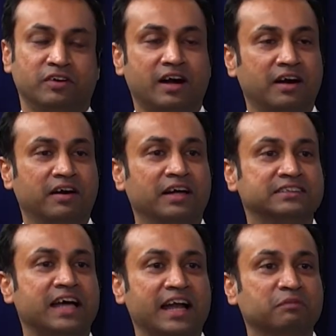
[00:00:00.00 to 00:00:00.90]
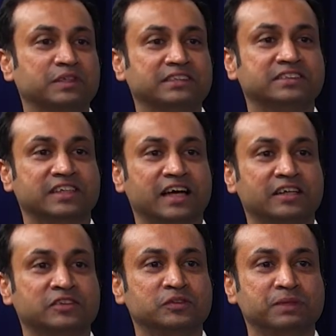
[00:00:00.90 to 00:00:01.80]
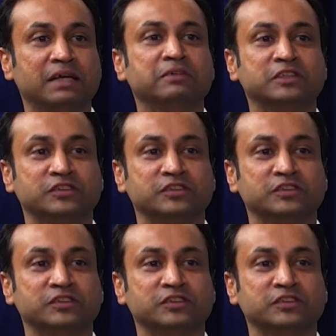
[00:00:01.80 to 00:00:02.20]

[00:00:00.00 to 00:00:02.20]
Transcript: our startup is to be able to